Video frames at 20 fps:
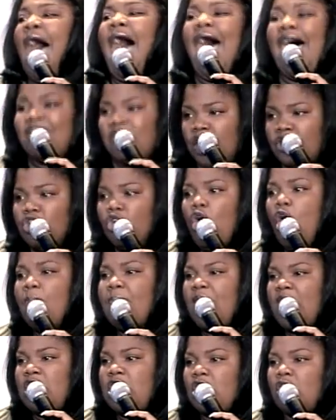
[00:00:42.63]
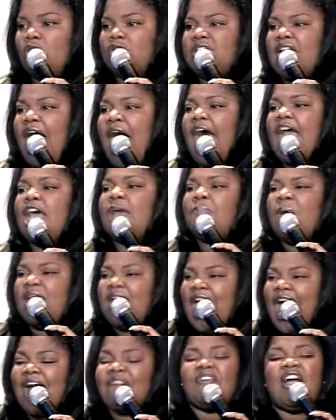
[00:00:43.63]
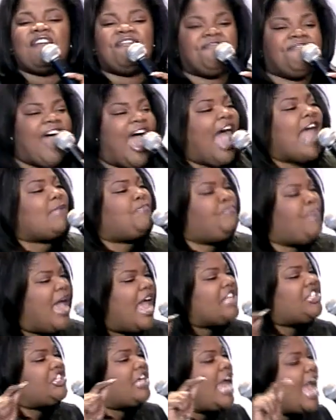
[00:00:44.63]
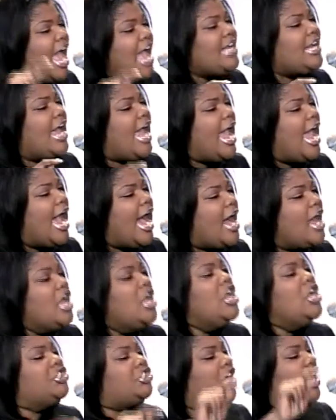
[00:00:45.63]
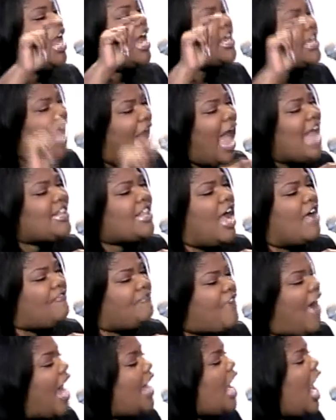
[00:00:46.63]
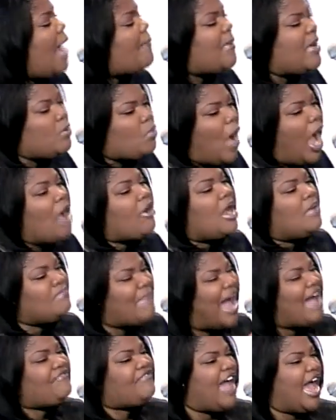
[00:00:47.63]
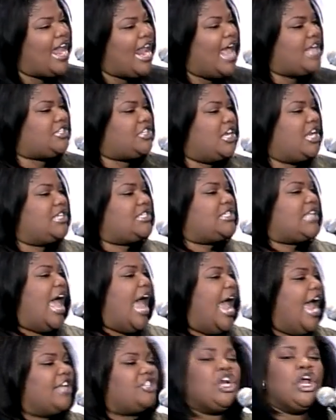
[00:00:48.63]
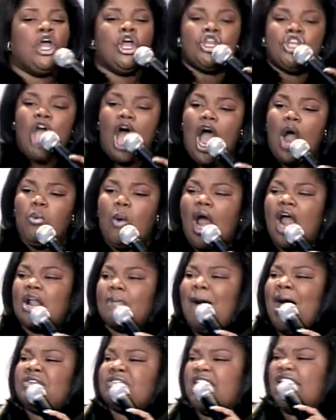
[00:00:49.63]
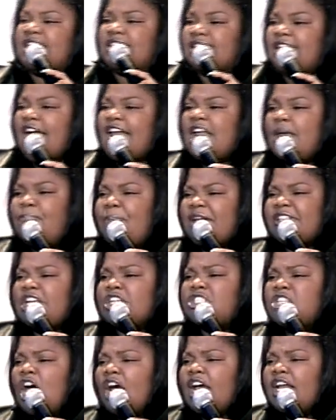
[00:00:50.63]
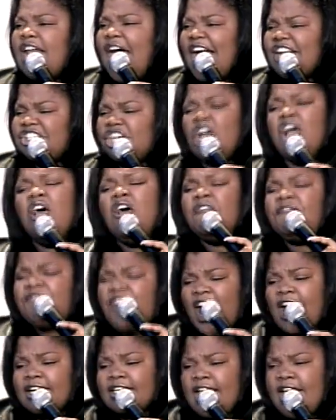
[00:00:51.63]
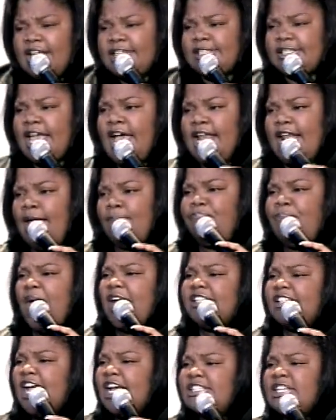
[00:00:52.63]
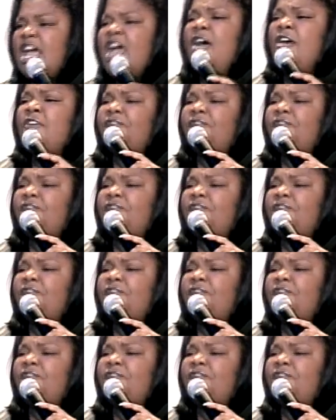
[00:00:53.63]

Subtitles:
I know you're gonna be a little tired, but every fat bitch in here should have got the fuck up and welcomed my fat ass to the stage. Y'all worried about these skinny bitches looking at you. Fuck these skinny bitches.